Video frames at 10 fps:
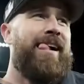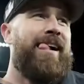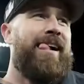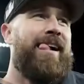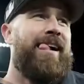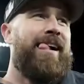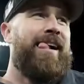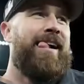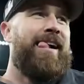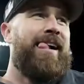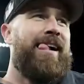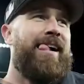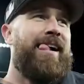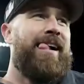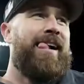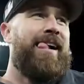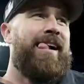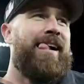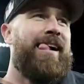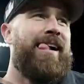
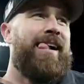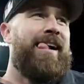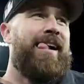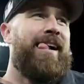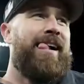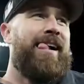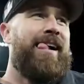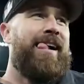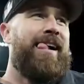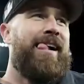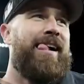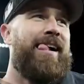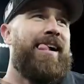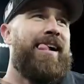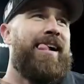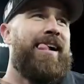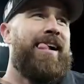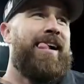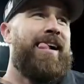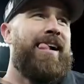
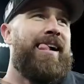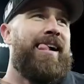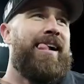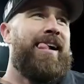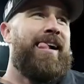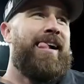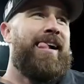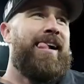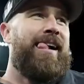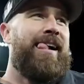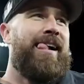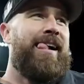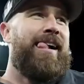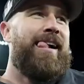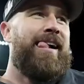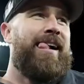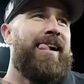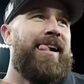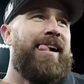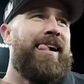
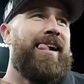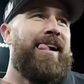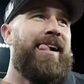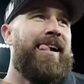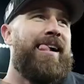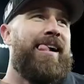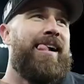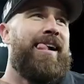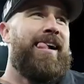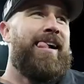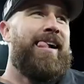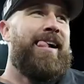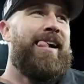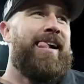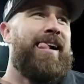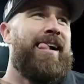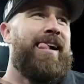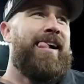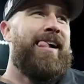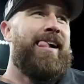The person shown says nothing.